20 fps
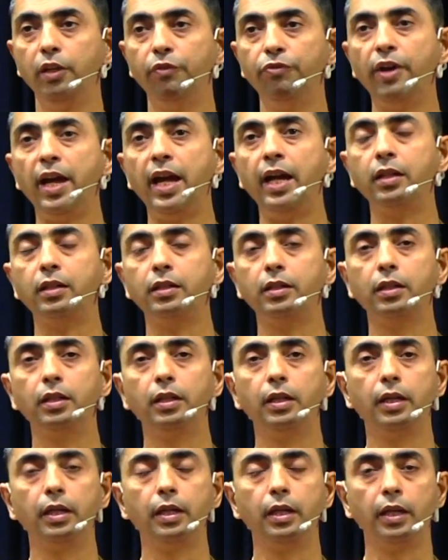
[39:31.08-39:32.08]
In fact,
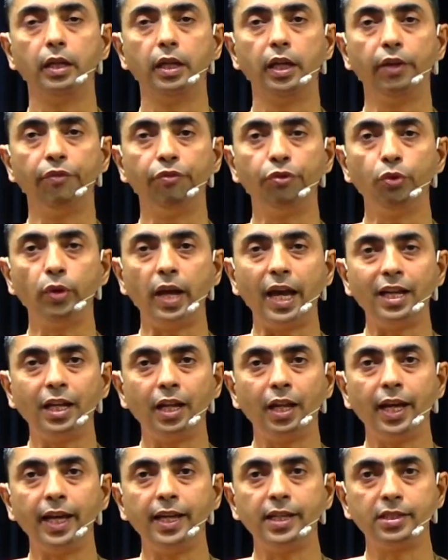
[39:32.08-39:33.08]
if you
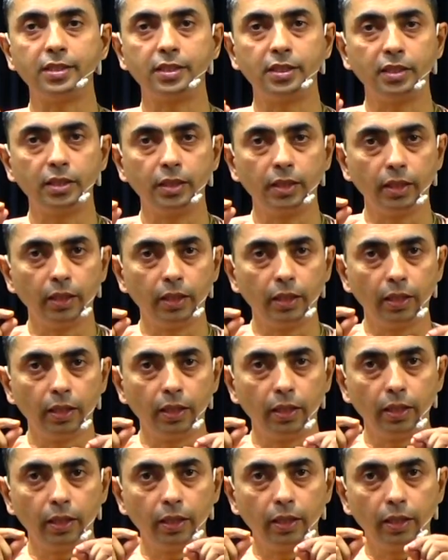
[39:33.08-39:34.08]
analyze
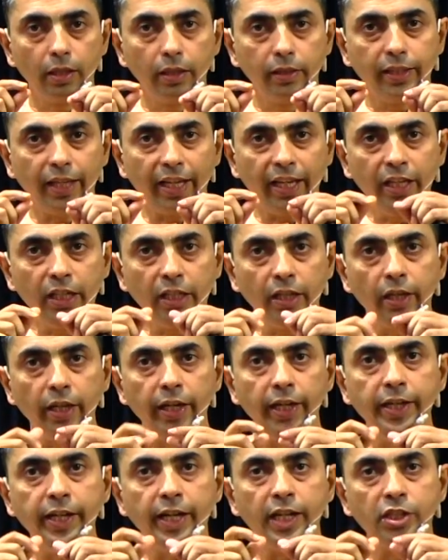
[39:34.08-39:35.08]
the
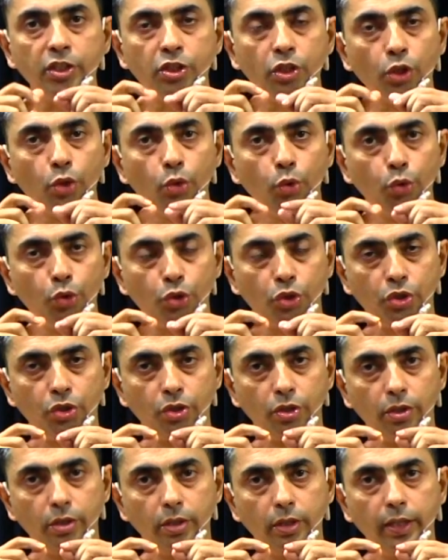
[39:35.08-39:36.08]
ingredients
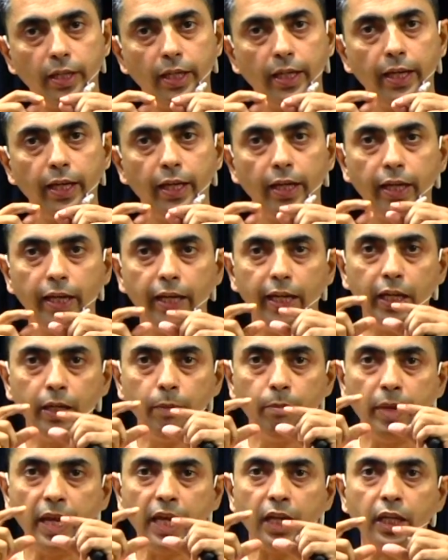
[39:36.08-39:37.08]
used
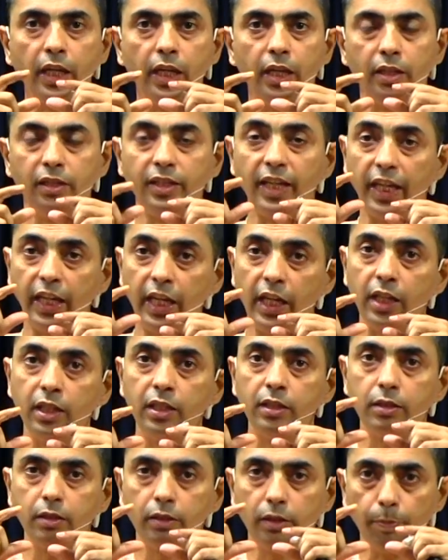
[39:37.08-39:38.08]
in making the
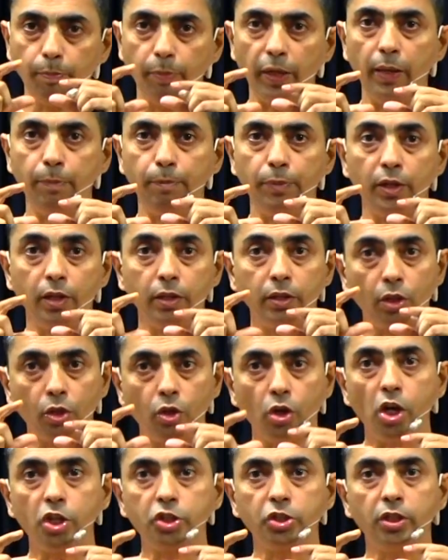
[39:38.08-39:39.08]
ink, the paper,
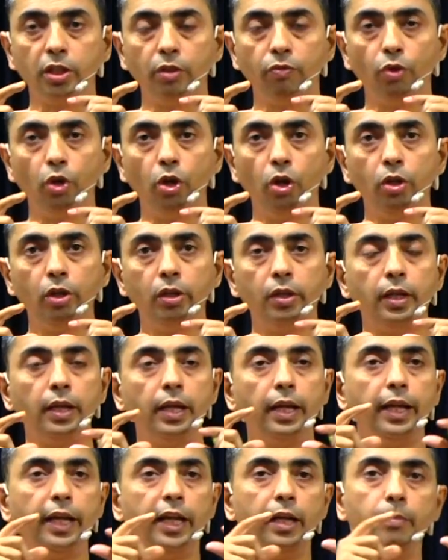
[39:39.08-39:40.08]
the cost involved
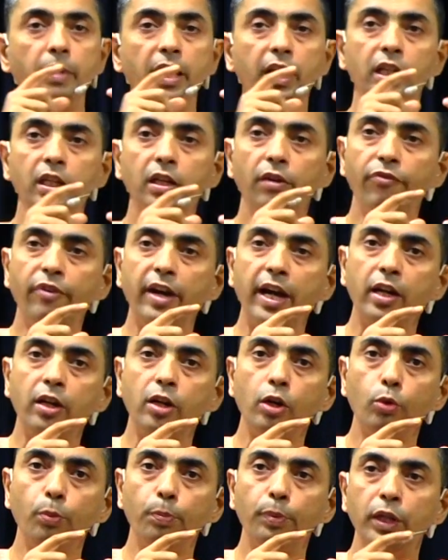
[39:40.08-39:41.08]
in making a
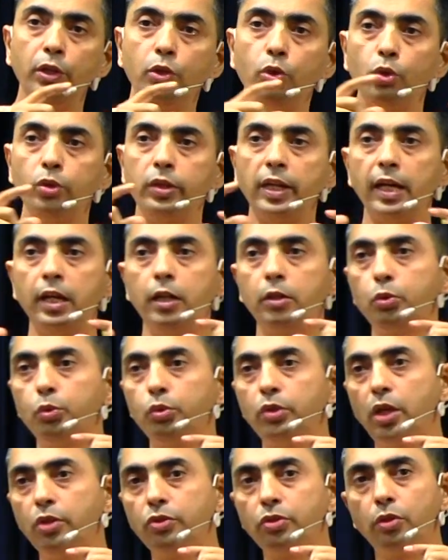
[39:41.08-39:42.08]
500 rupee note and a
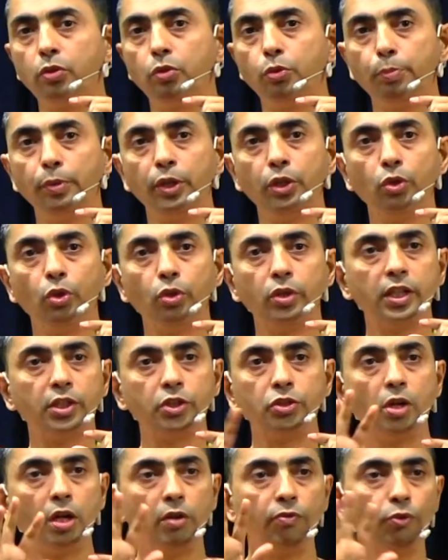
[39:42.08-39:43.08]
2,000 rupee note,
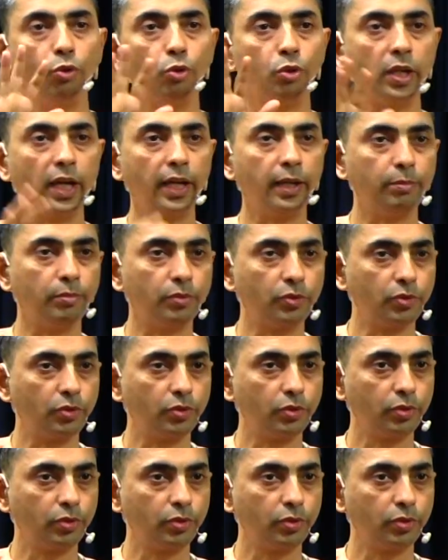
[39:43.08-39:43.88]
it's not 4 times.